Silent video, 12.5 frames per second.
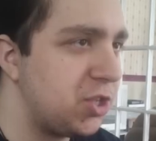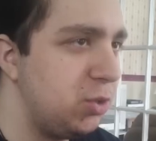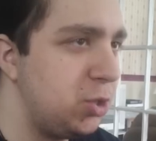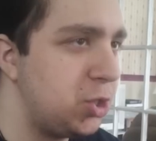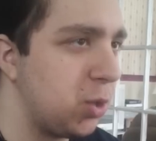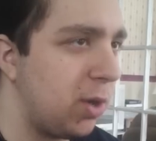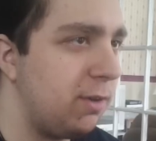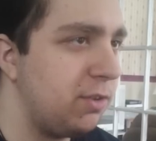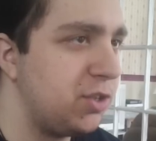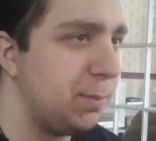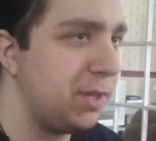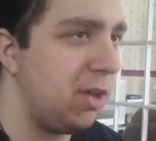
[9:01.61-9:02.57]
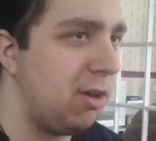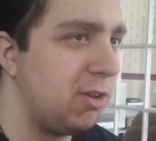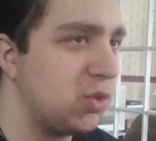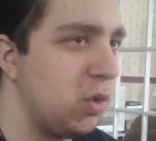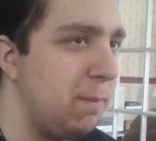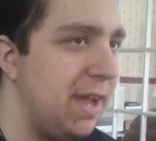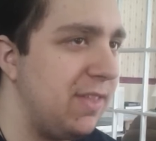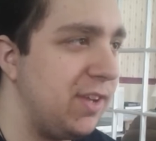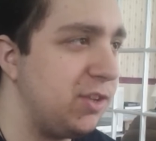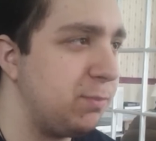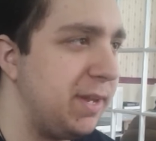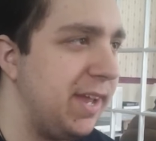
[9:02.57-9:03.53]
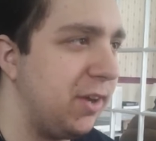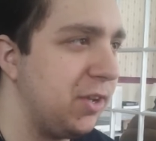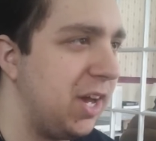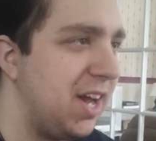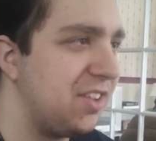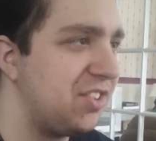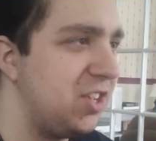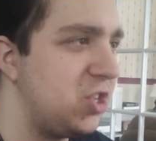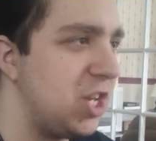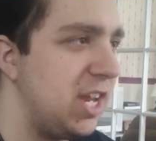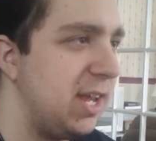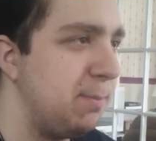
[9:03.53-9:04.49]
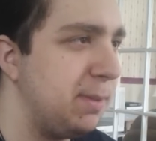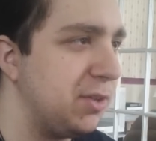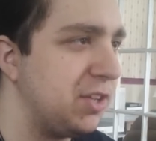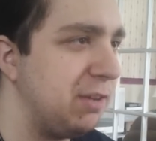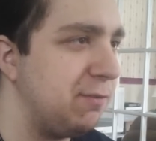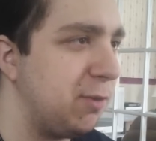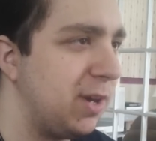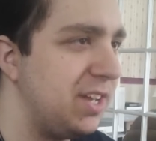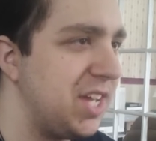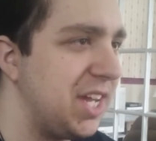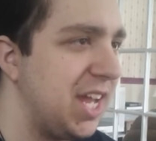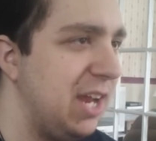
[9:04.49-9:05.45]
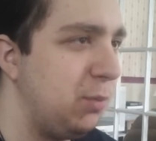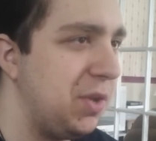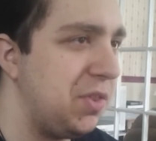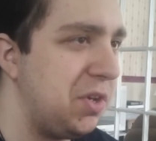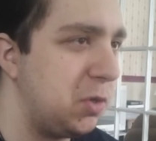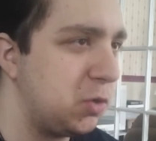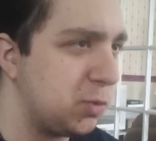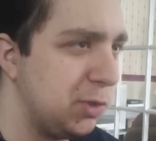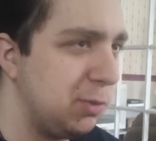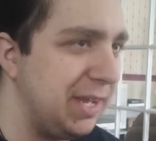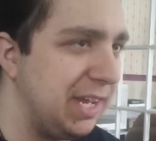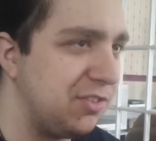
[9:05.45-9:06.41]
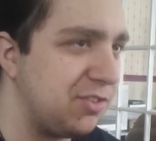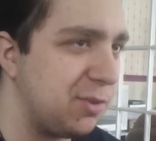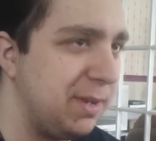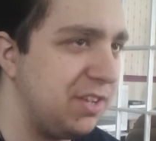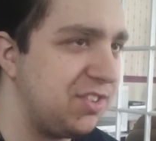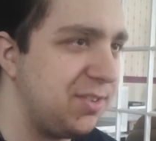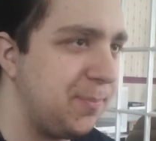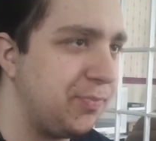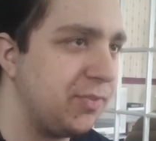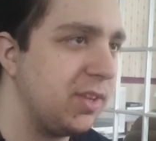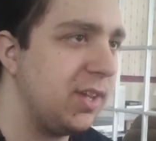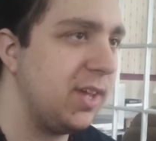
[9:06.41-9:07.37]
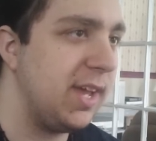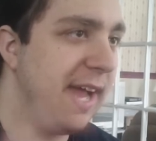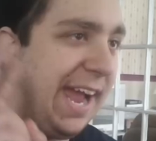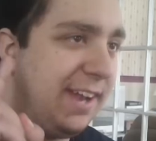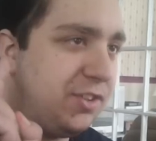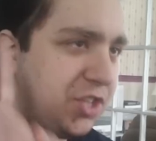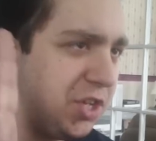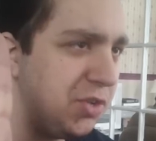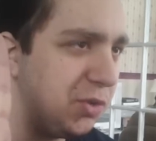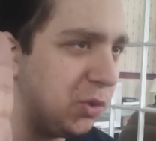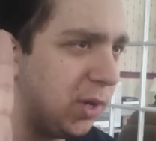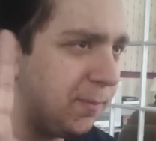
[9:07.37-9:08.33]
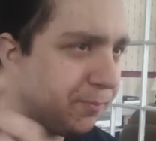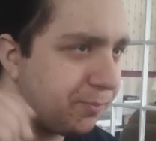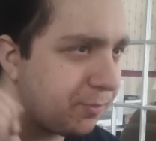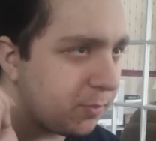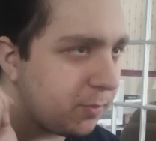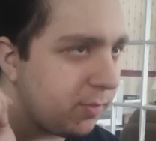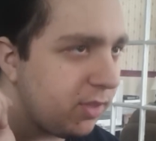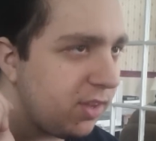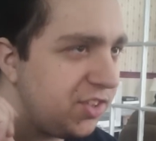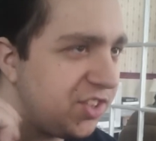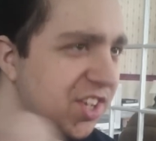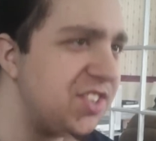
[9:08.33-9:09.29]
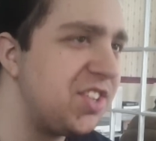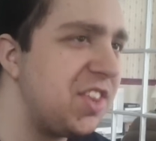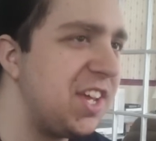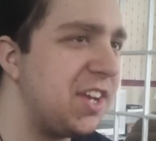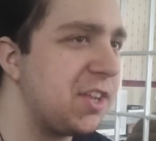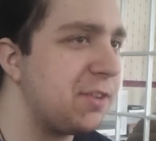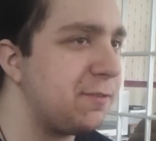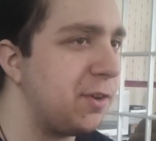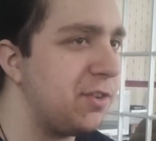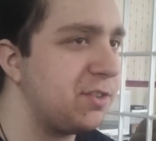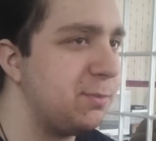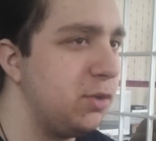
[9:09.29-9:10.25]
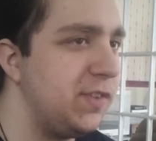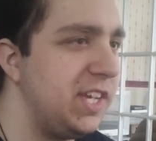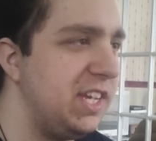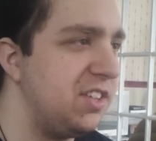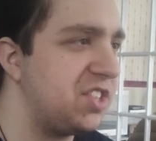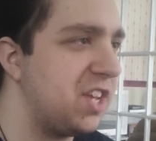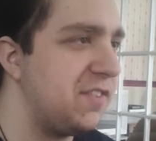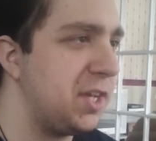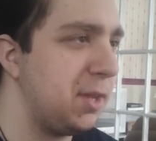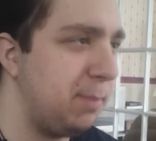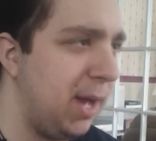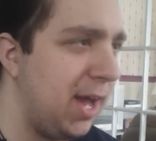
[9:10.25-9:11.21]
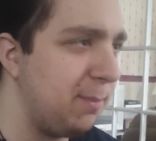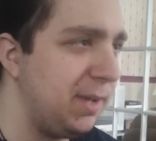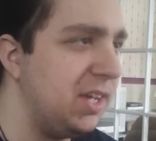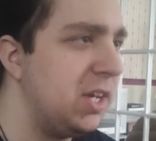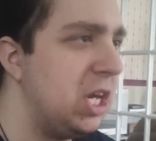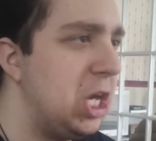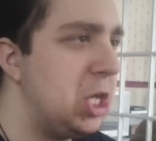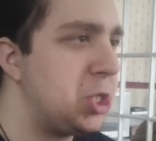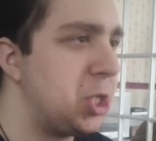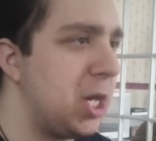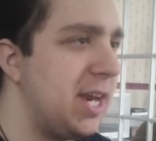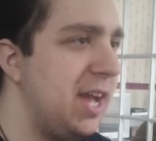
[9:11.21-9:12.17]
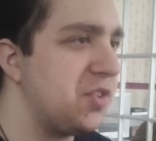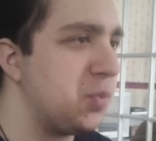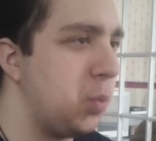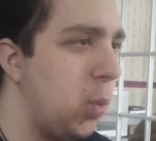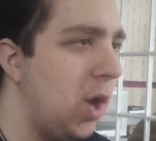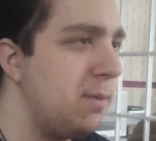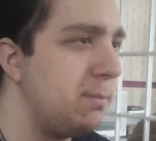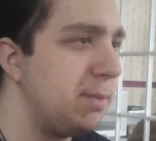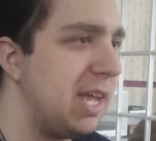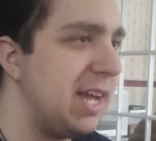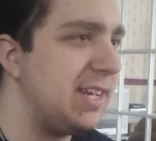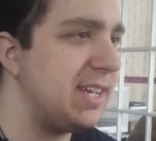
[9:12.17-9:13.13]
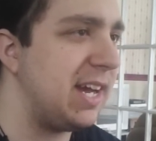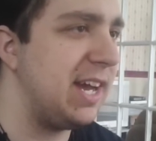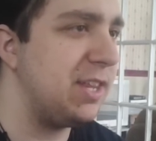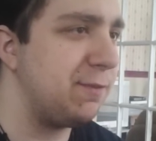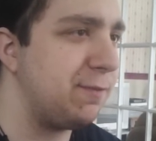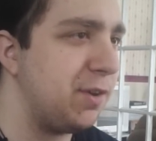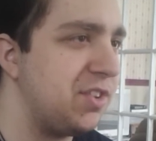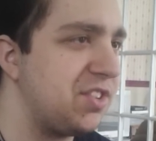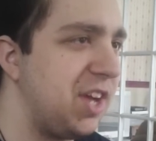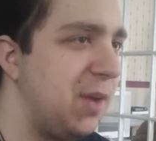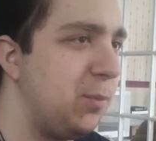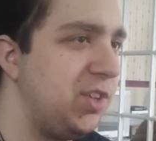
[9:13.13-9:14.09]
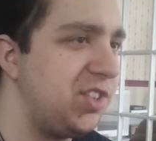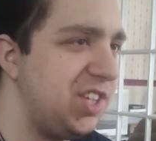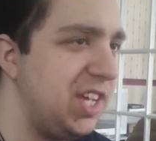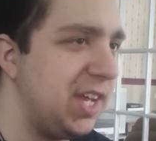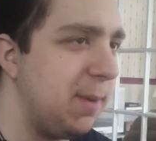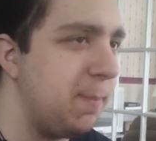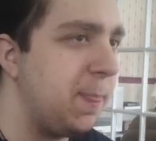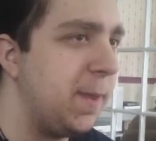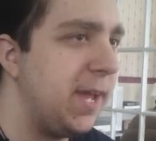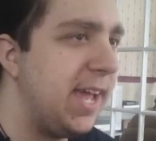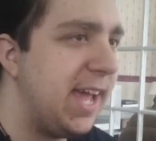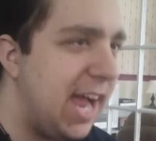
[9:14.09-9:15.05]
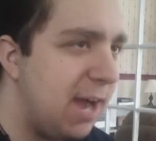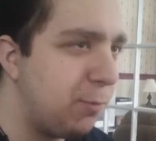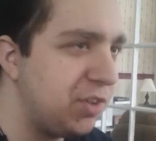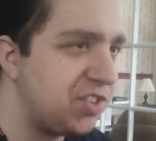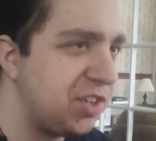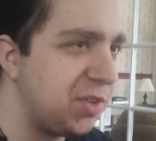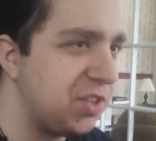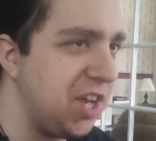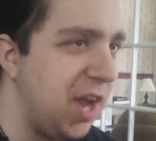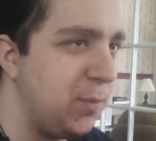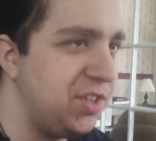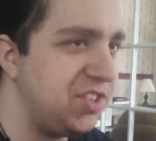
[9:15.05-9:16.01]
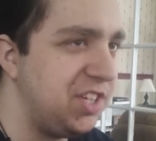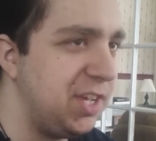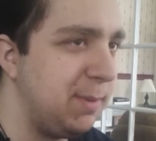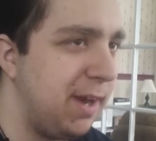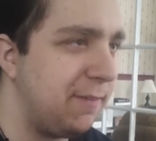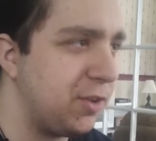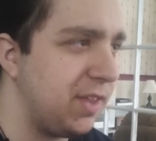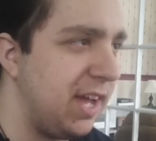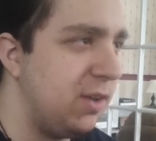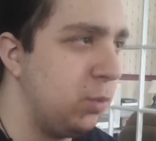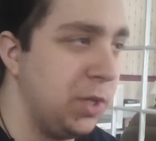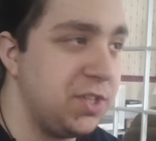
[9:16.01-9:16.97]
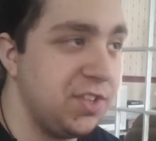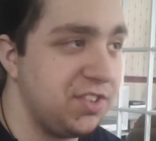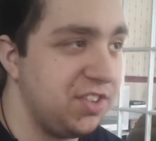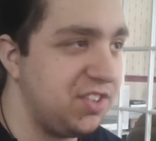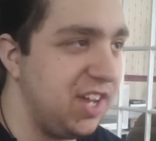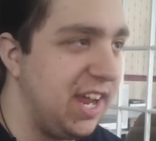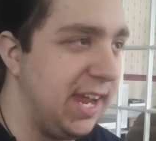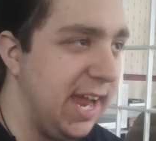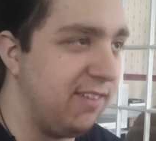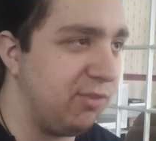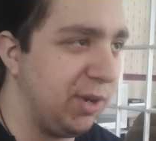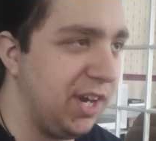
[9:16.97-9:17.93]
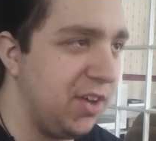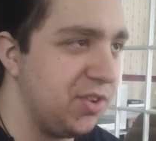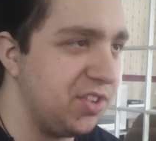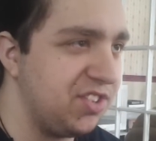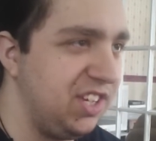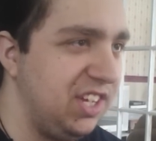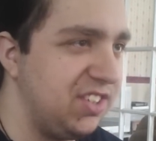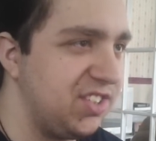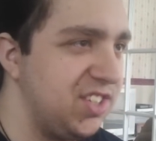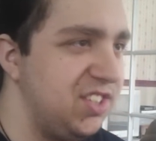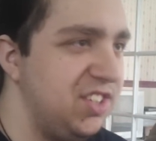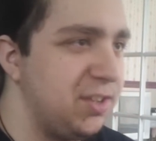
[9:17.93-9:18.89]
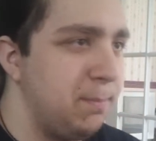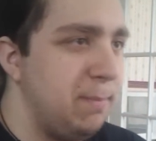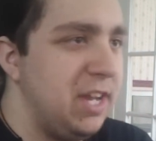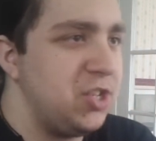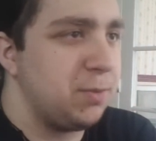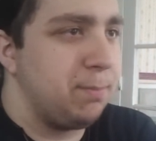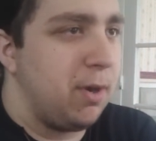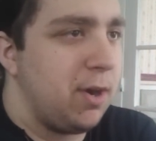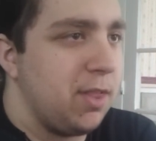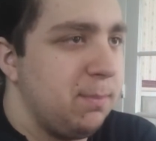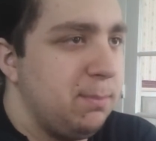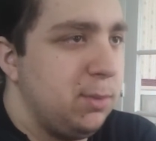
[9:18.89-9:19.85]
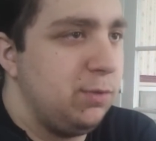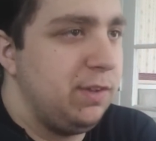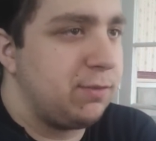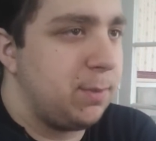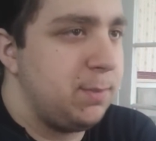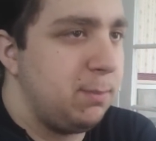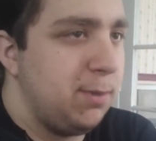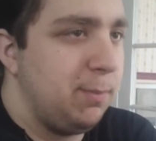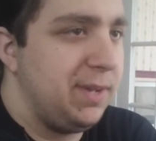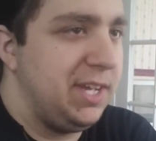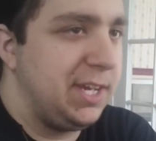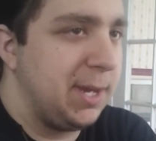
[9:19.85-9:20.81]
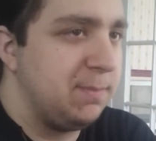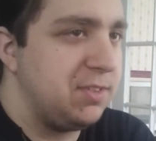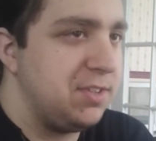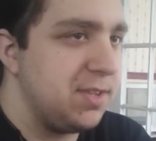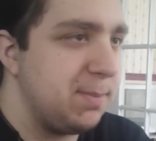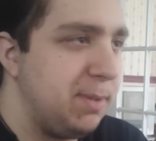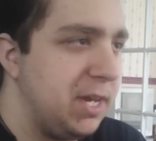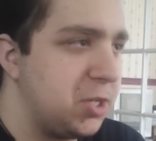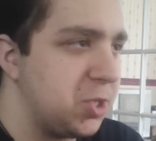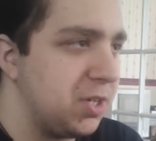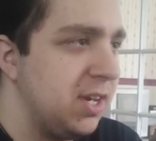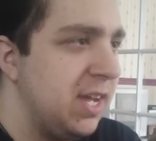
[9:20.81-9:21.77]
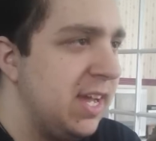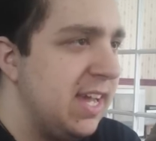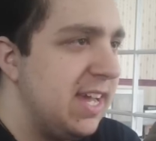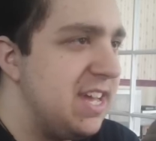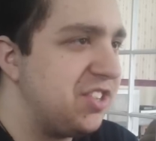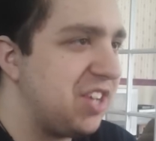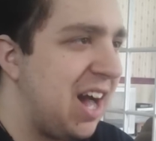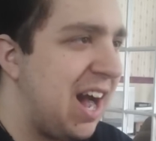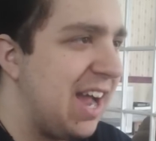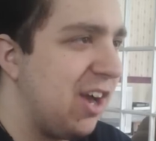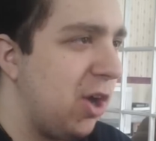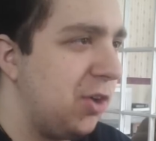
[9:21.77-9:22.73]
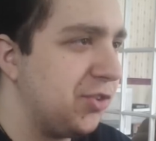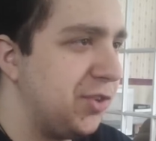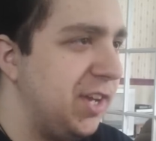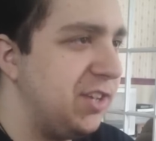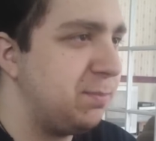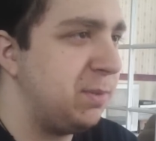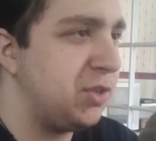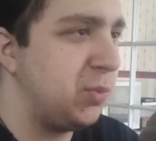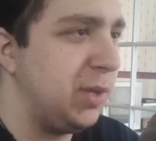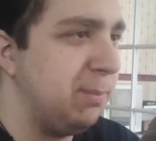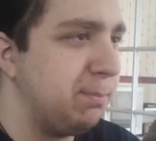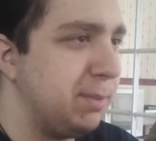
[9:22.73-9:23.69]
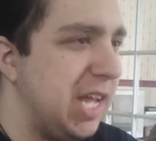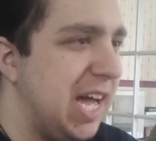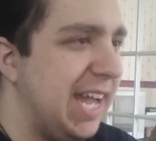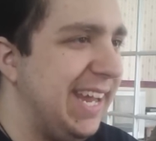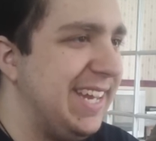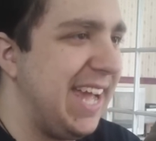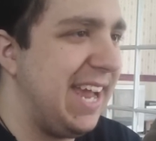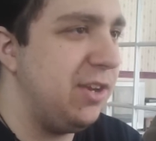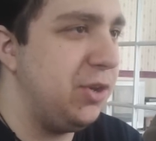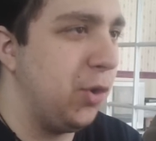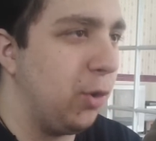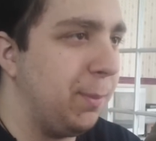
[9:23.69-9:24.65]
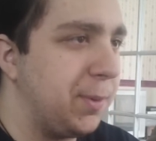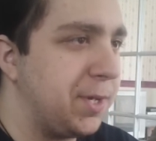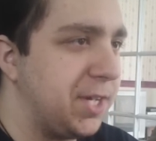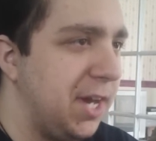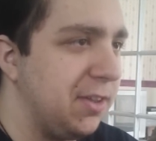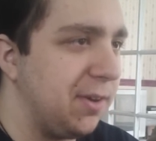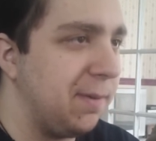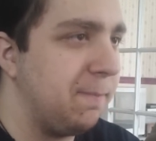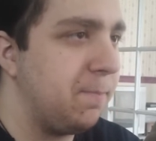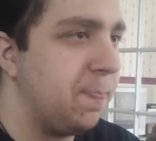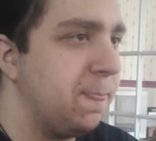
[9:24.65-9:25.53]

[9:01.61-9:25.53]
too short to belong to a man that has been held hostage in a building for a decade with no grooming instruments. And two, since at the end of the first movie he is given a lobotomy, Sean has one blind eye the first time we see him. Every single time we see him after that, which is to say every other scene since he's a major part of the movie from the moment he comes into the picture, his eye alternates between blind and normal color.